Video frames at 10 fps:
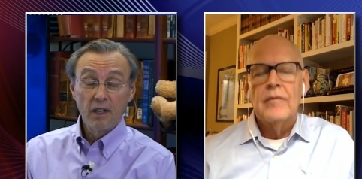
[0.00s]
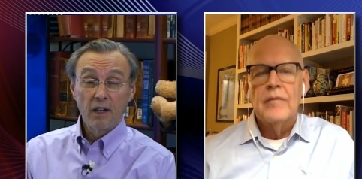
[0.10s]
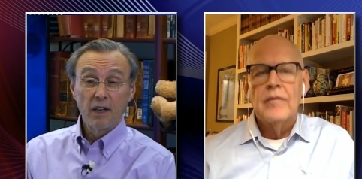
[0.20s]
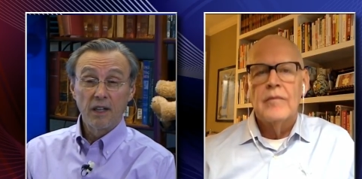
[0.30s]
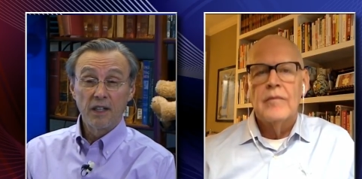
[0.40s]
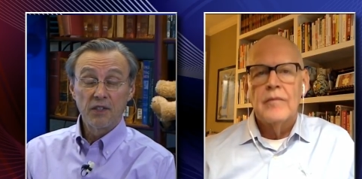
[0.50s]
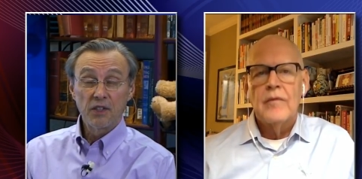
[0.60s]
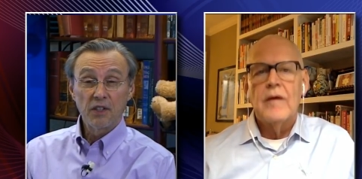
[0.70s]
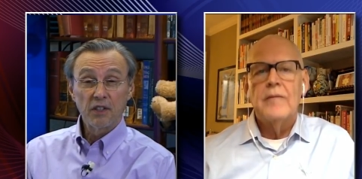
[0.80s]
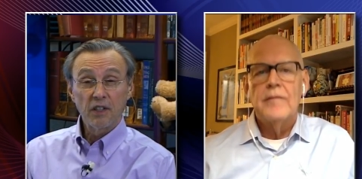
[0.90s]
Speaker 1: Uh, is
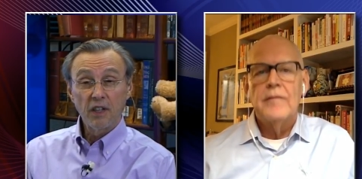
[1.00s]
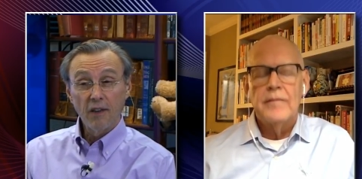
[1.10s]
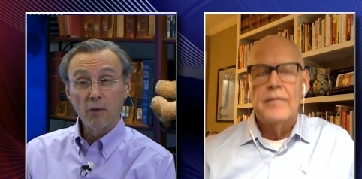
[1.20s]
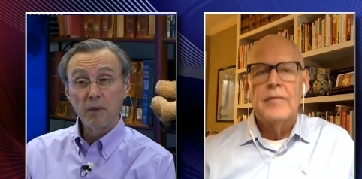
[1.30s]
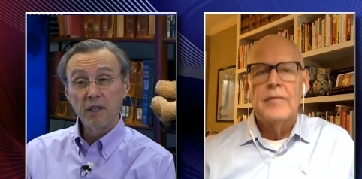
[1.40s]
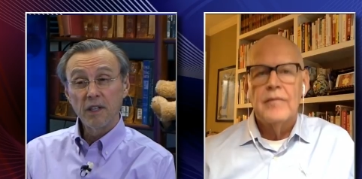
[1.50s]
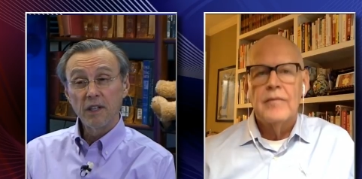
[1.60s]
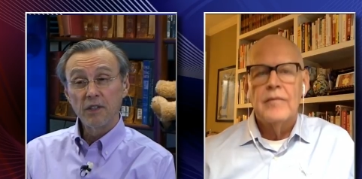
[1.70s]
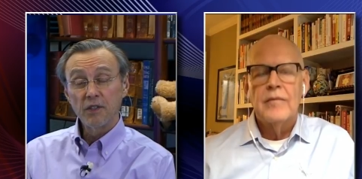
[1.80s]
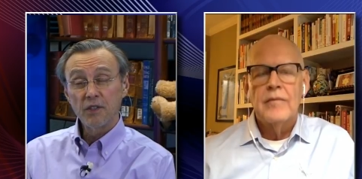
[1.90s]
right. it that the government
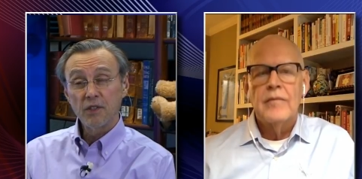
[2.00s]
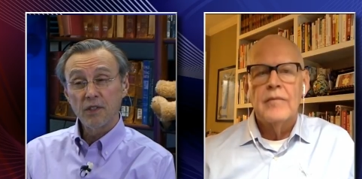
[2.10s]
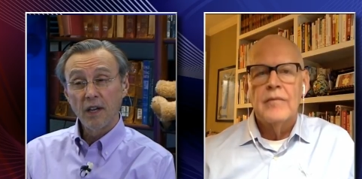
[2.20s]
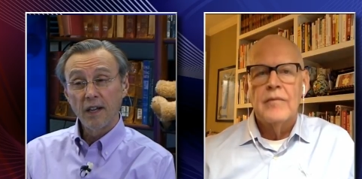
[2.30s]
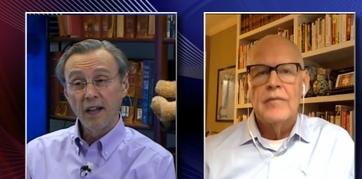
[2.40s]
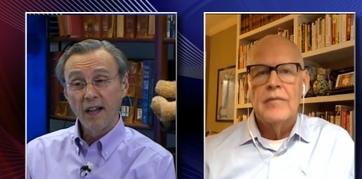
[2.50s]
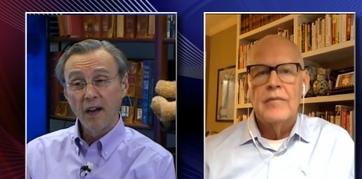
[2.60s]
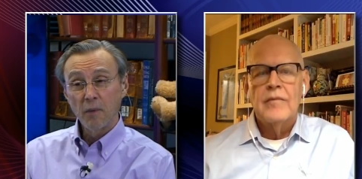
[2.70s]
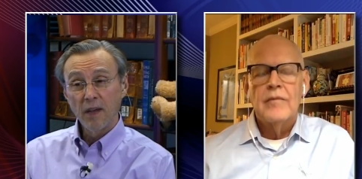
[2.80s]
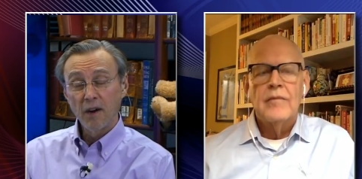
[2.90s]
is uh, uh,
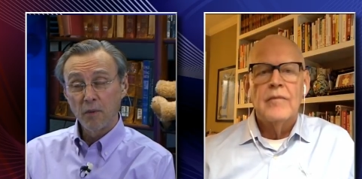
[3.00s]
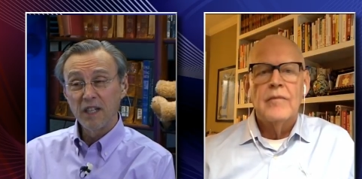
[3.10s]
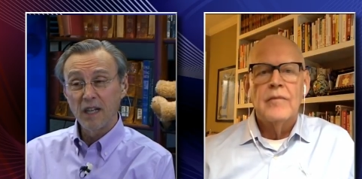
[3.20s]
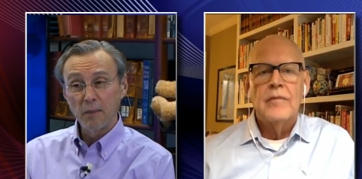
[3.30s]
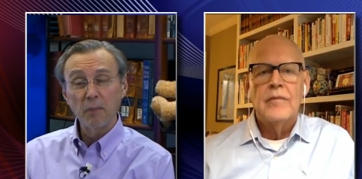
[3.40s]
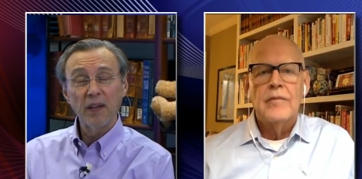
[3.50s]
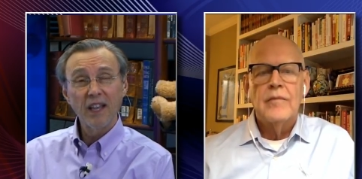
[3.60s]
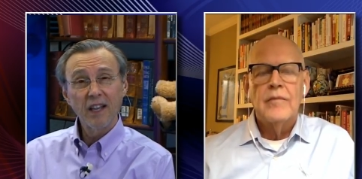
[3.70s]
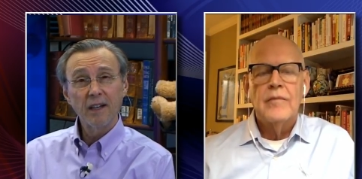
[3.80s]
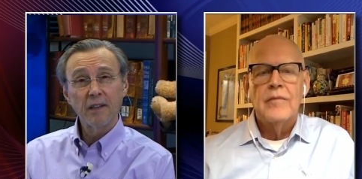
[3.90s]
are, are we double
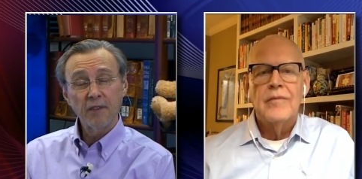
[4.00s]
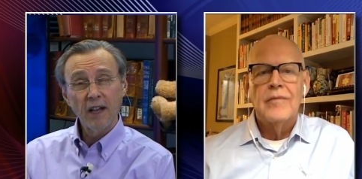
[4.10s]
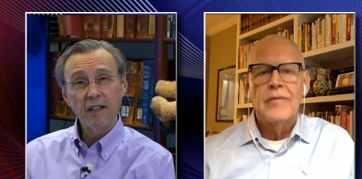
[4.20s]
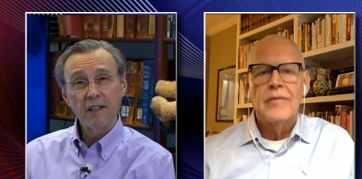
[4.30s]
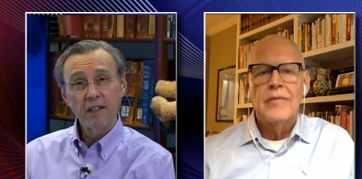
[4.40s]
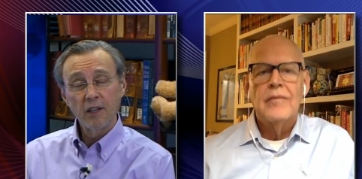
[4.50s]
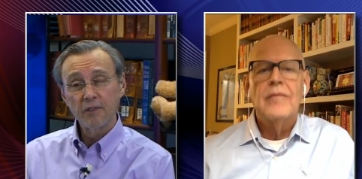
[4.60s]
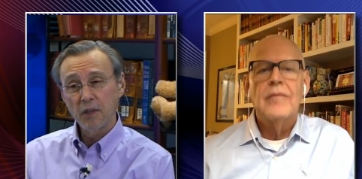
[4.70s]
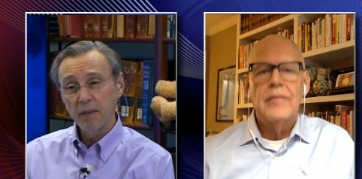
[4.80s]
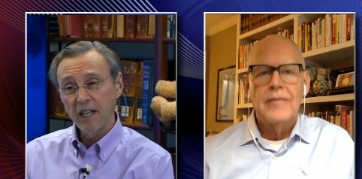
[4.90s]
paying if I you know if
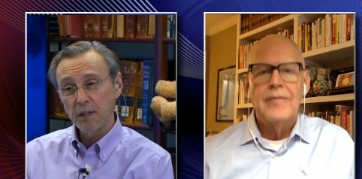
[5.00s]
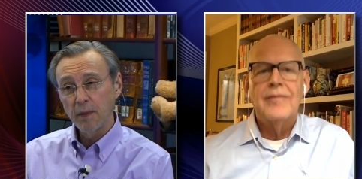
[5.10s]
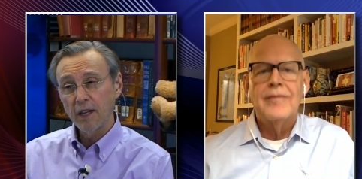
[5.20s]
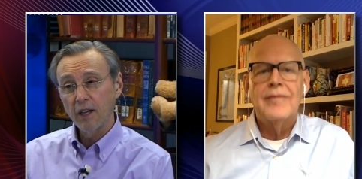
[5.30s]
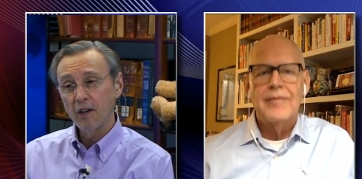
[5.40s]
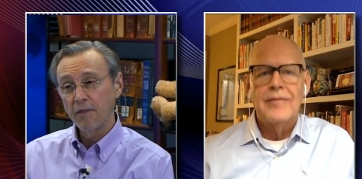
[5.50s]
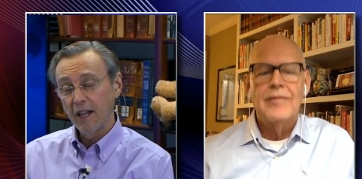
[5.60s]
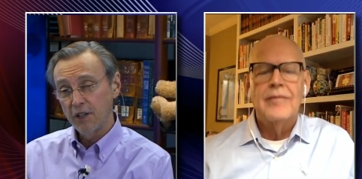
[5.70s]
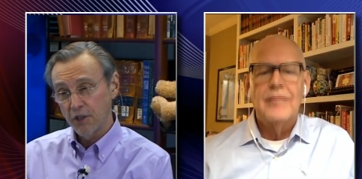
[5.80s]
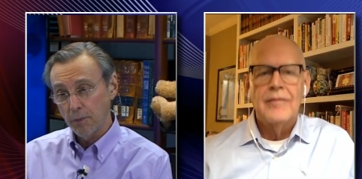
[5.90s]
somebody mm-hmm. has Medicare
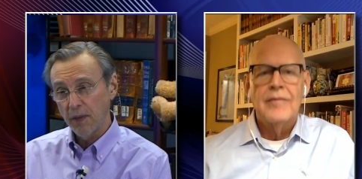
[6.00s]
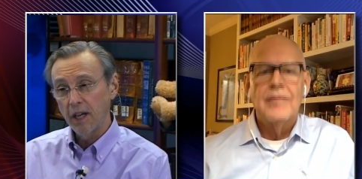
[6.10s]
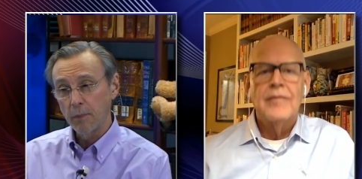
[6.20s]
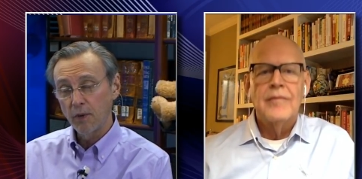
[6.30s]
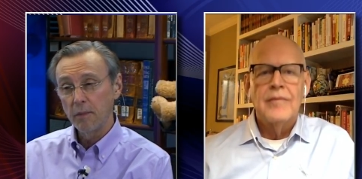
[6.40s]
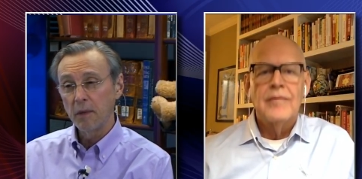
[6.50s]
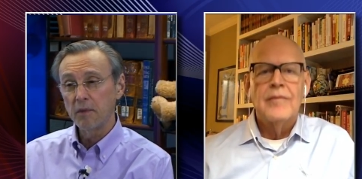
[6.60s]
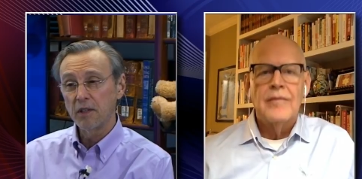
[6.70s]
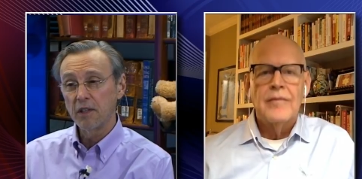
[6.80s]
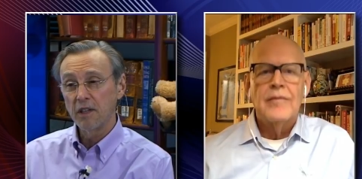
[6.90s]
Advantage they're paying a premium
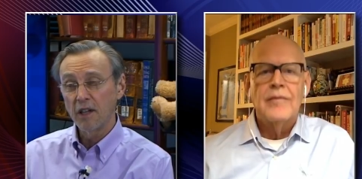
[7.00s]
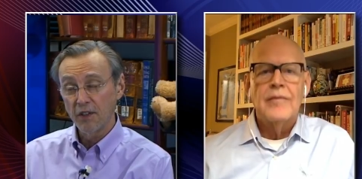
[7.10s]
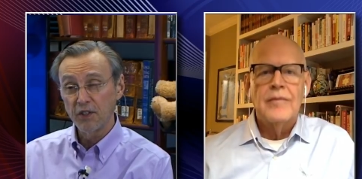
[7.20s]
to the health